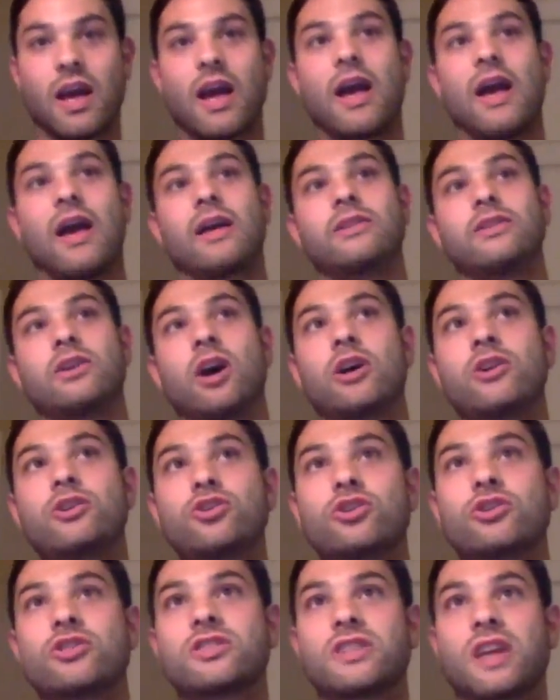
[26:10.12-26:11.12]
and
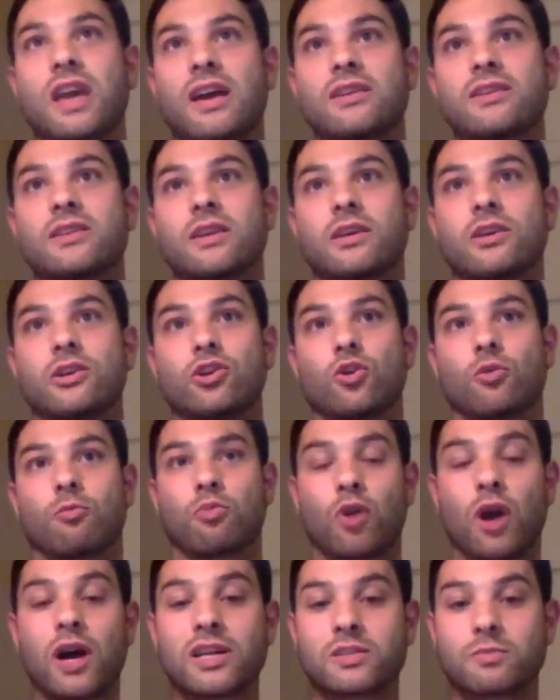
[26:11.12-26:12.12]
understanding your
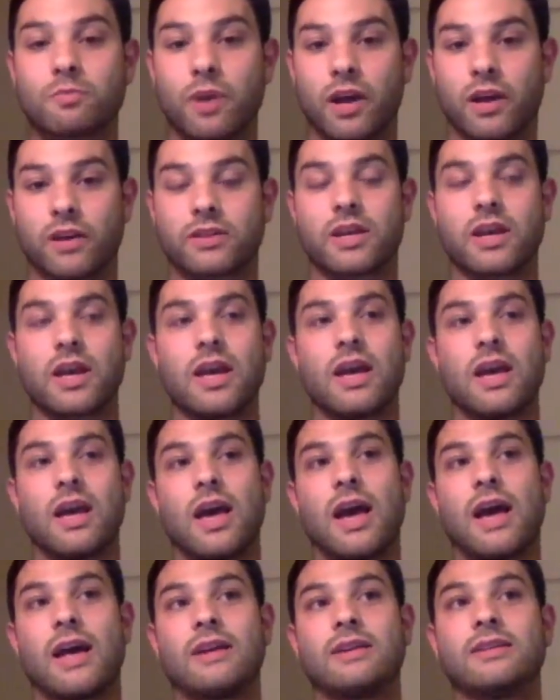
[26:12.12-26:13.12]
prospect
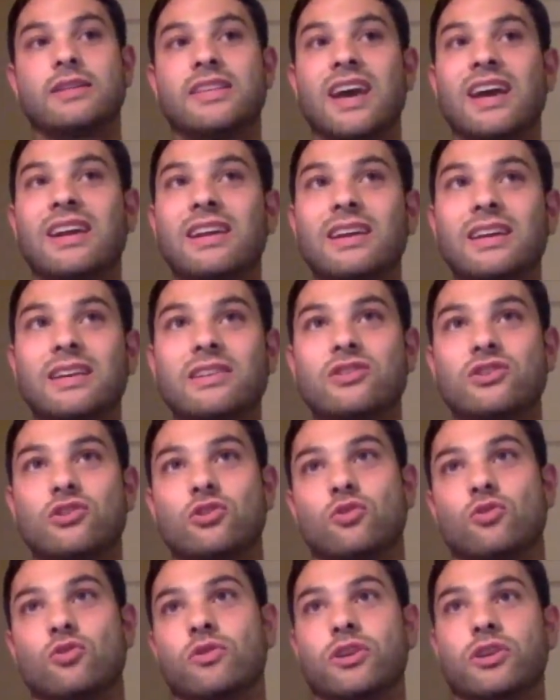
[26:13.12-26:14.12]
and getting
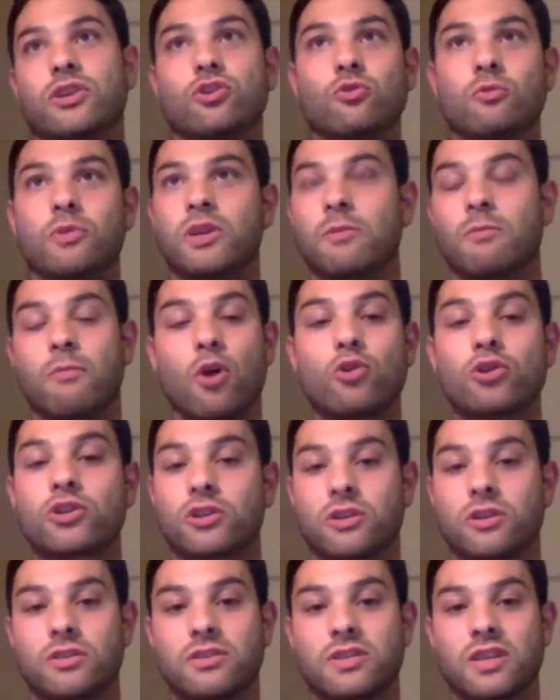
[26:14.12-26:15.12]
into the human
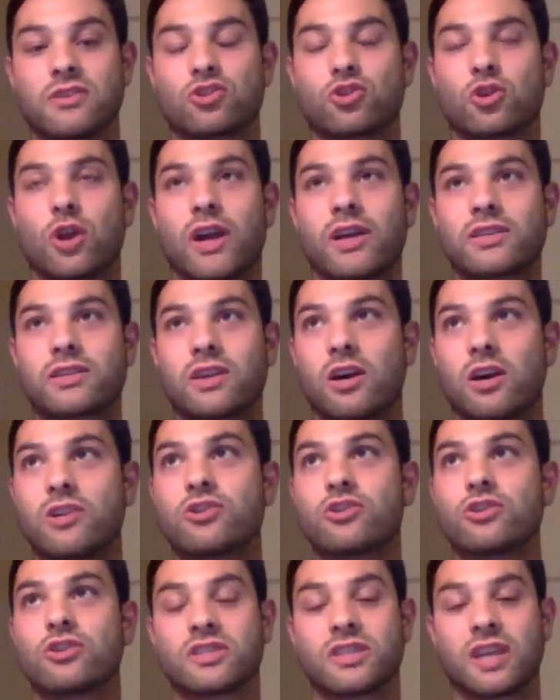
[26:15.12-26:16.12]
emotions and trying to
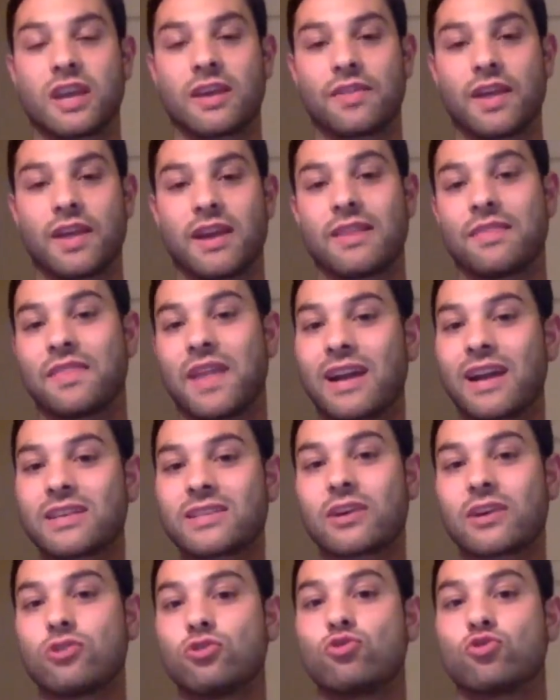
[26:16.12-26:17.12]
understand that. And that
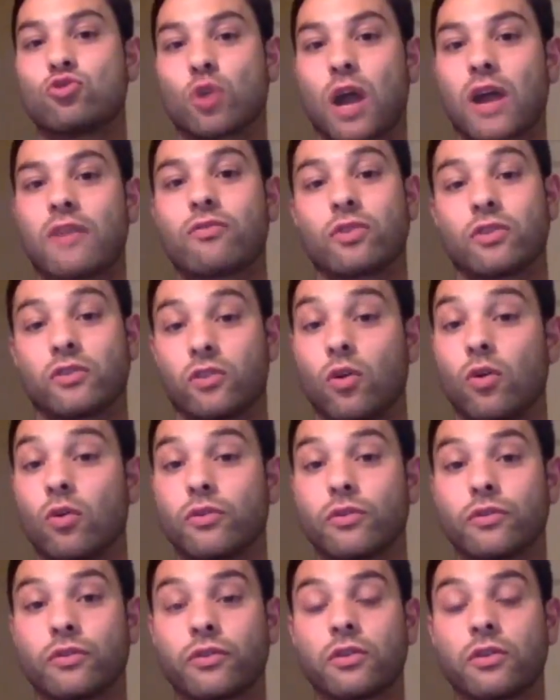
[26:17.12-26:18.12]
is how you drive
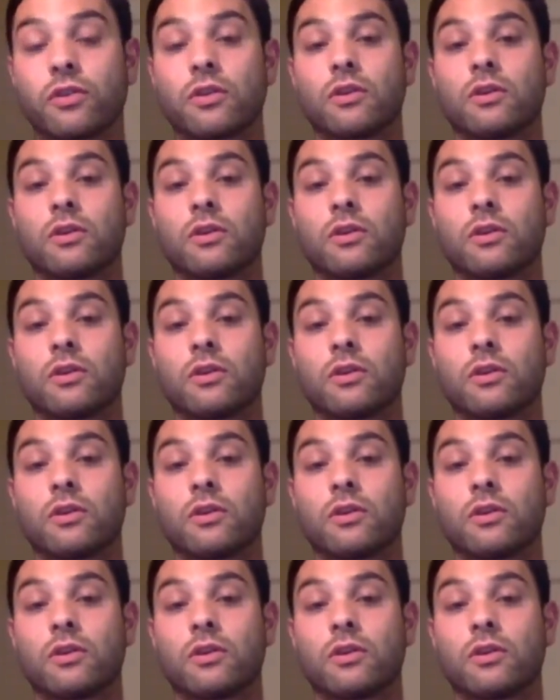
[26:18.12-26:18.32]
results.